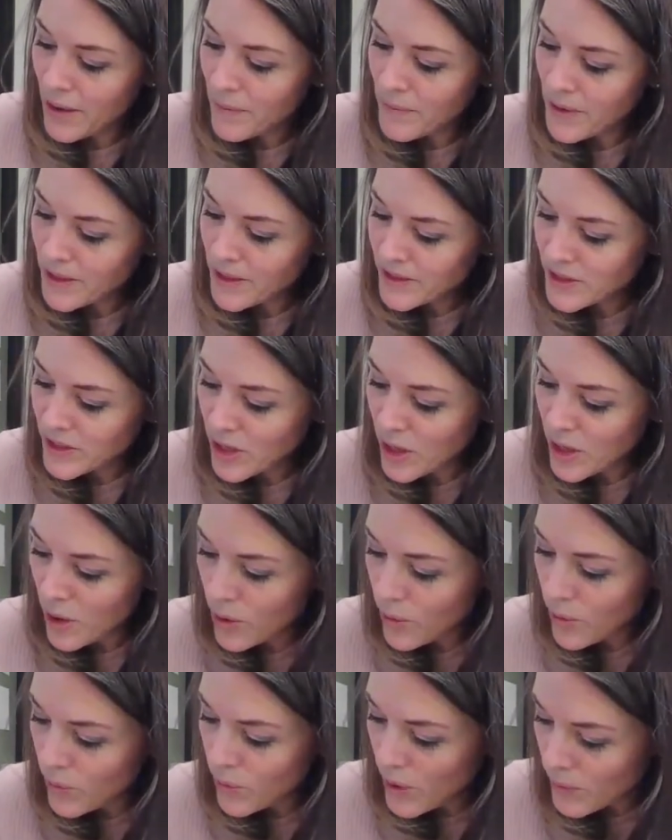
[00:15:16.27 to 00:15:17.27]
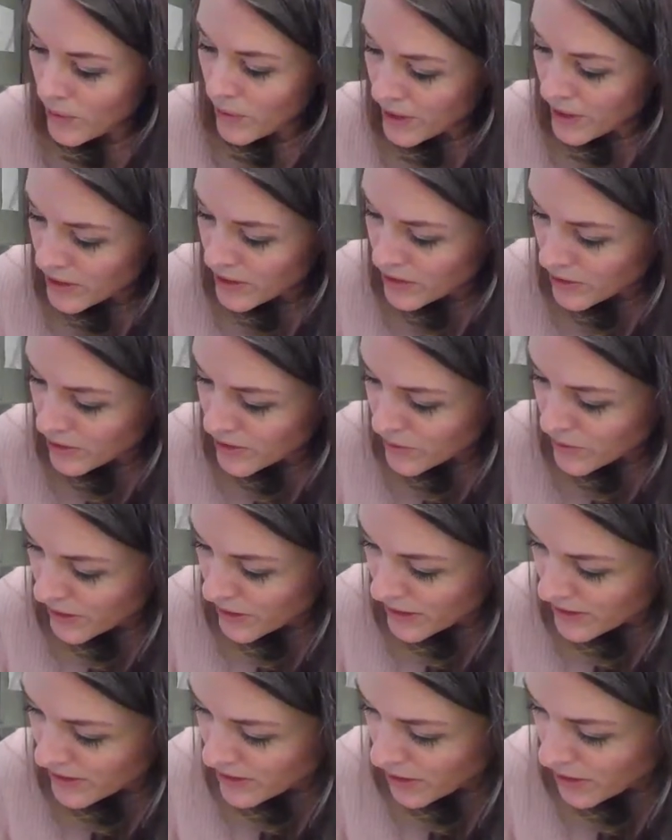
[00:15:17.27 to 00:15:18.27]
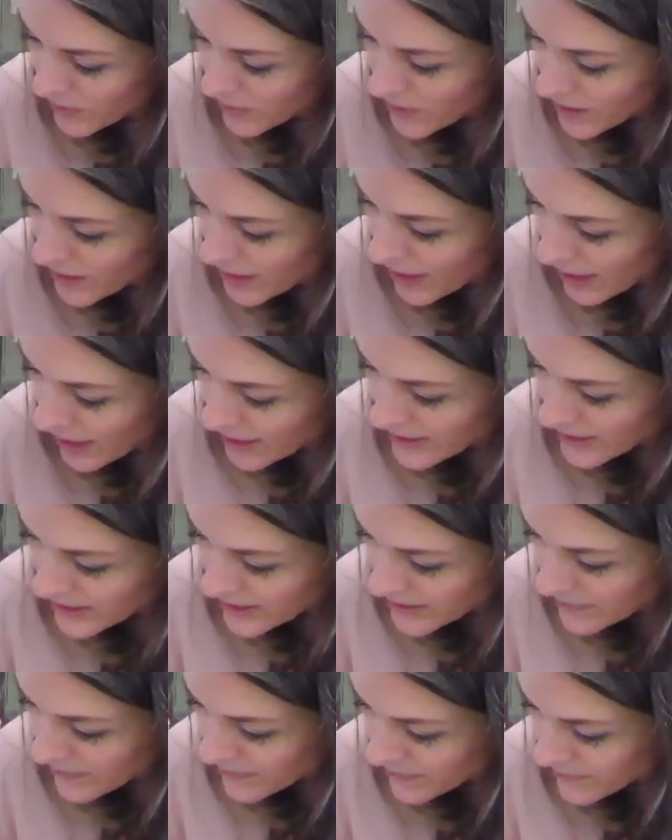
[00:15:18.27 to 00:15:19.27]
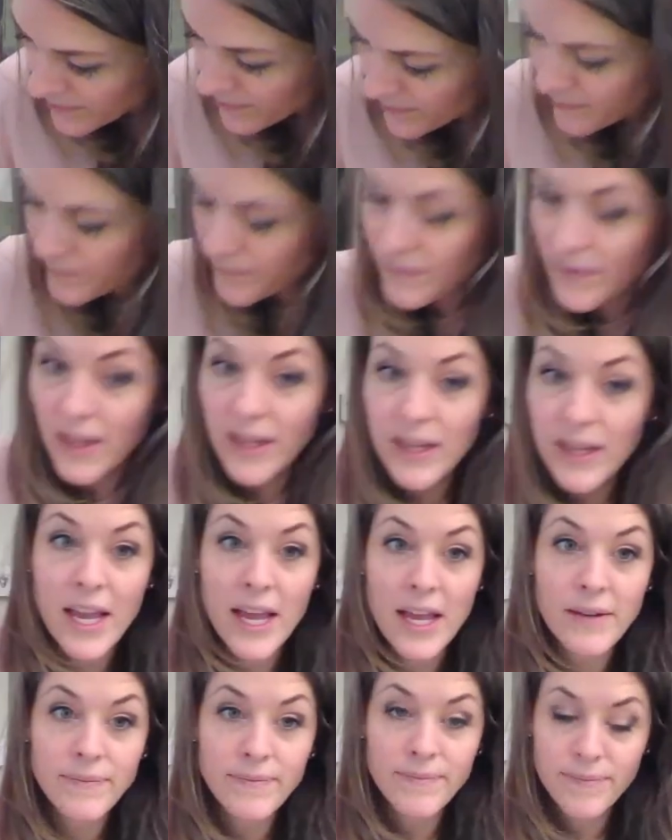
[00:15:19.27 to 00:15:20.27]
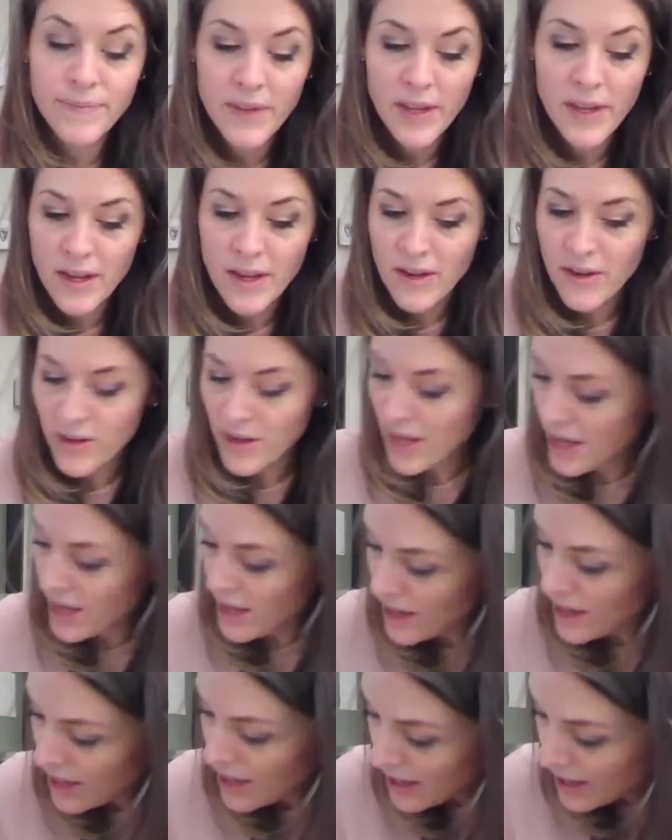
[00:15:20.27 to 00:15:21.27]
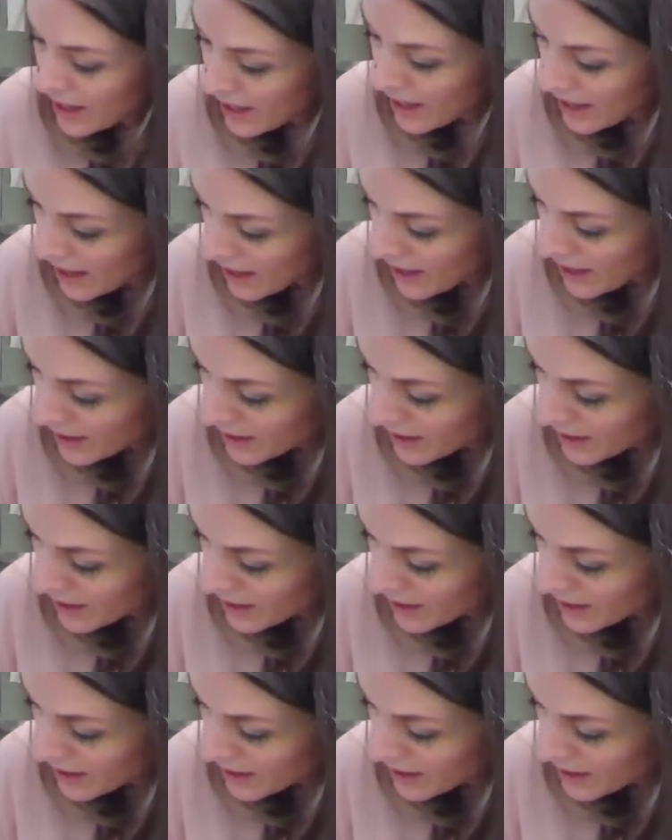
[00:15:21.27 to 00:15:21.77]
so what we're going to do is we're going to start with a net again. Okay, and